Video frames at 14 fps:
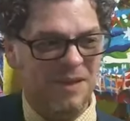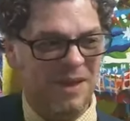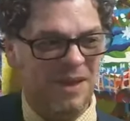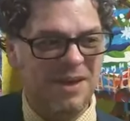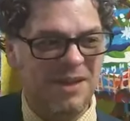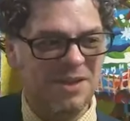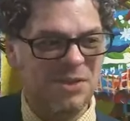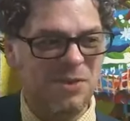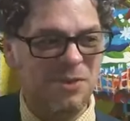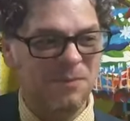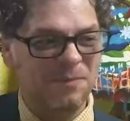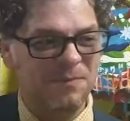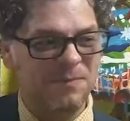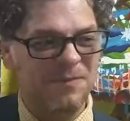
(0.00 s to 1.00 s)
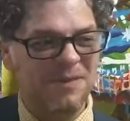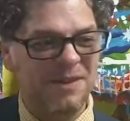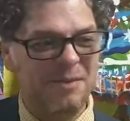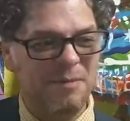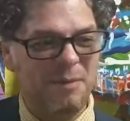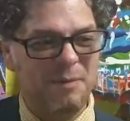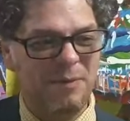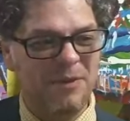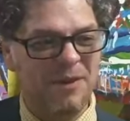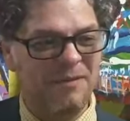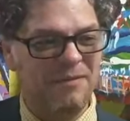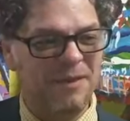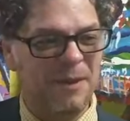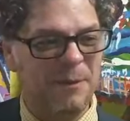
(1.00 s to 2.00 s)
And it's cool. You can be
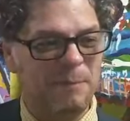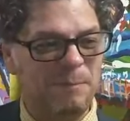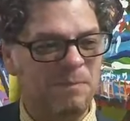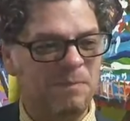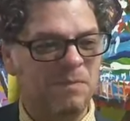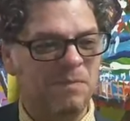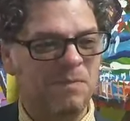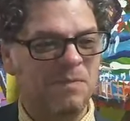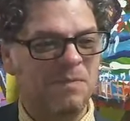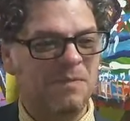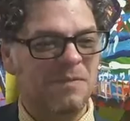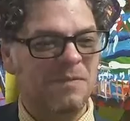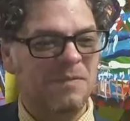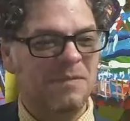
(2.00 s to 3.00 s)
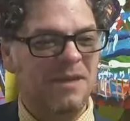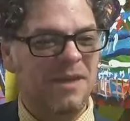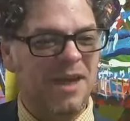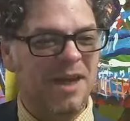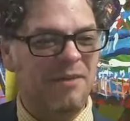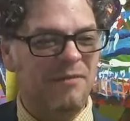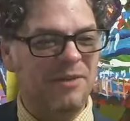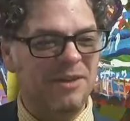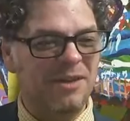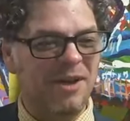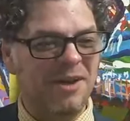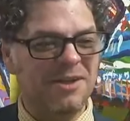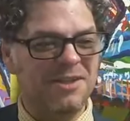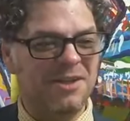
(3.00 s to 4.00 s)
proud of that. Alvin
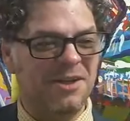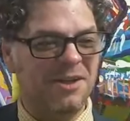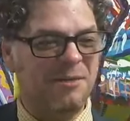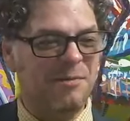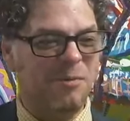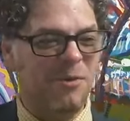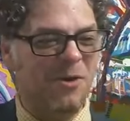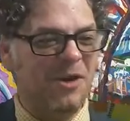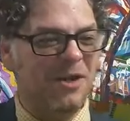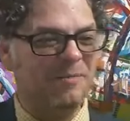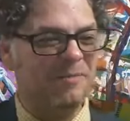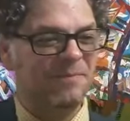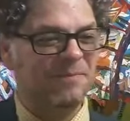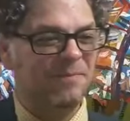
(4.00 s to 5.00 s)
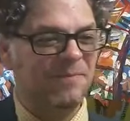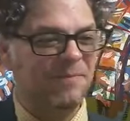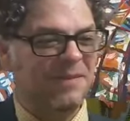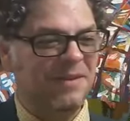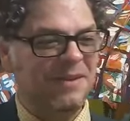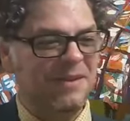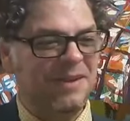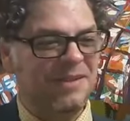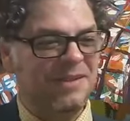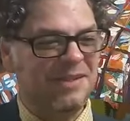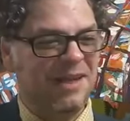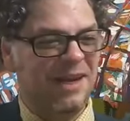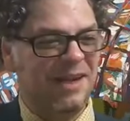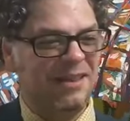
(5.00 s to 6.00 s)
Long is here. Good morning. He
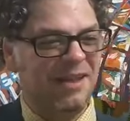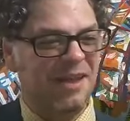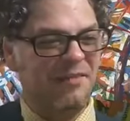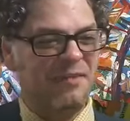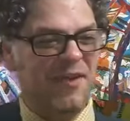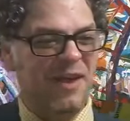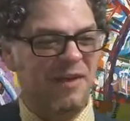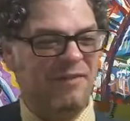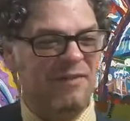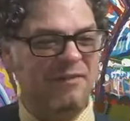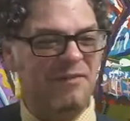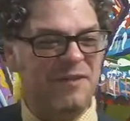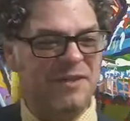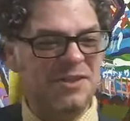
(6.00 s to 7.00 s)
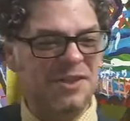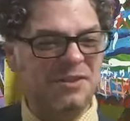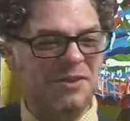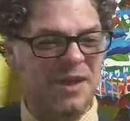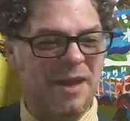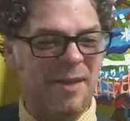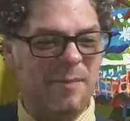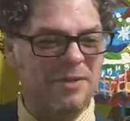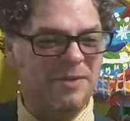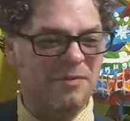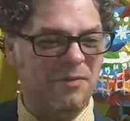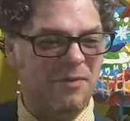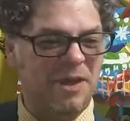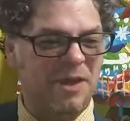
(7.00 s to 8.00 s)
said, I love having physical copies
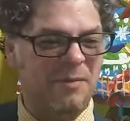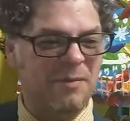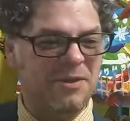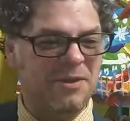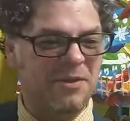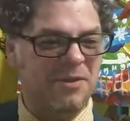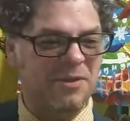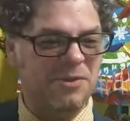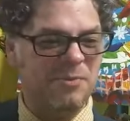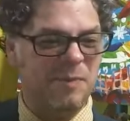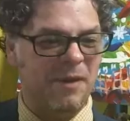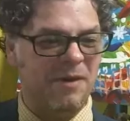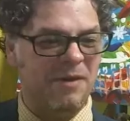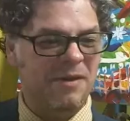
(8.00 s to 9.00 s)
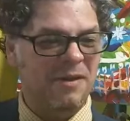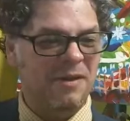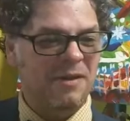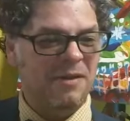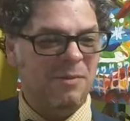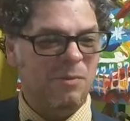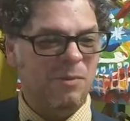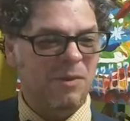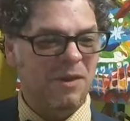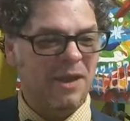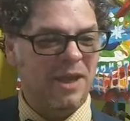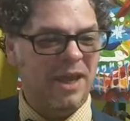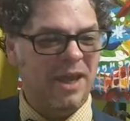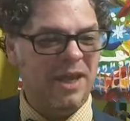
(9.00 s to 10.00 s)
of reading materials, but will
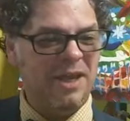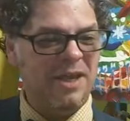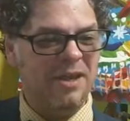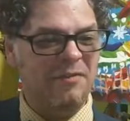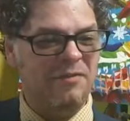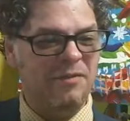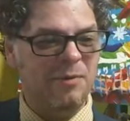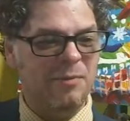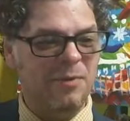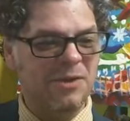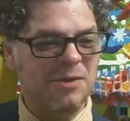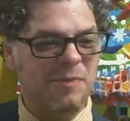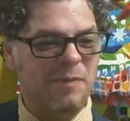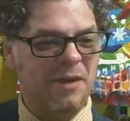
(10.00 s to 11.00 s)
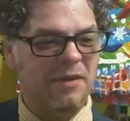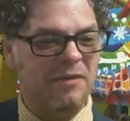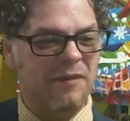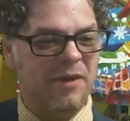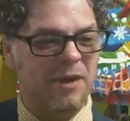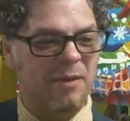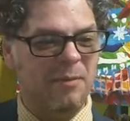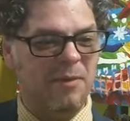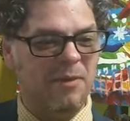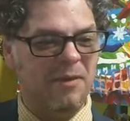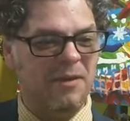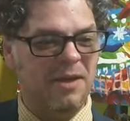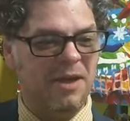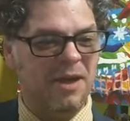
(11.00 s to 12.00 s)
any of your books be
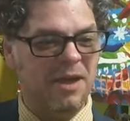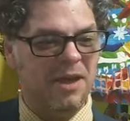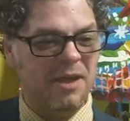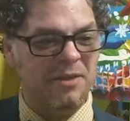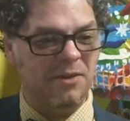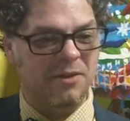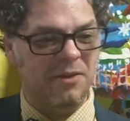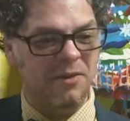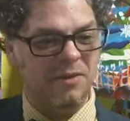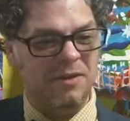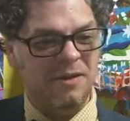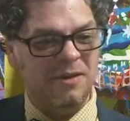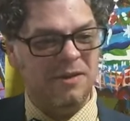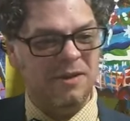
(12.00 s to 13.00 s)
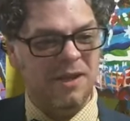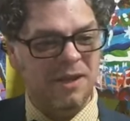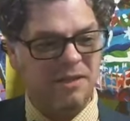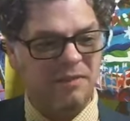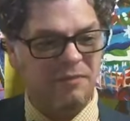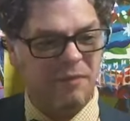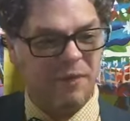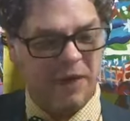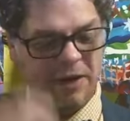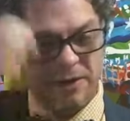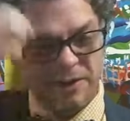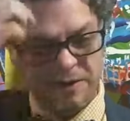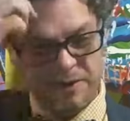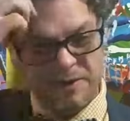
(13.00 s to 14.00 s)
available in a Kindle, like the Fire,